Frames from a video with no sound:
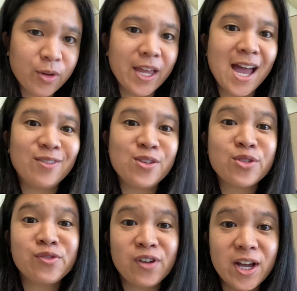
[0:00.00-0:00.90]
where they have
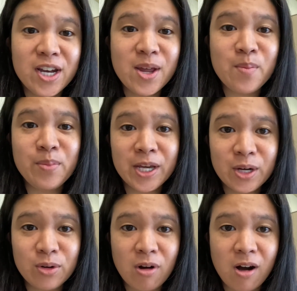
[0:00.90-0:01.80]
these fun
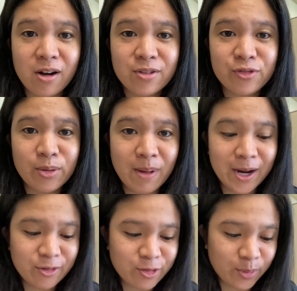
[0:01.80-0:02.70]
bingo cards for
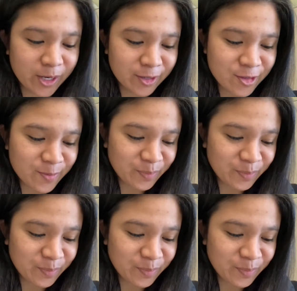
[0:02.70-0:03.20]
Myers-Briggs,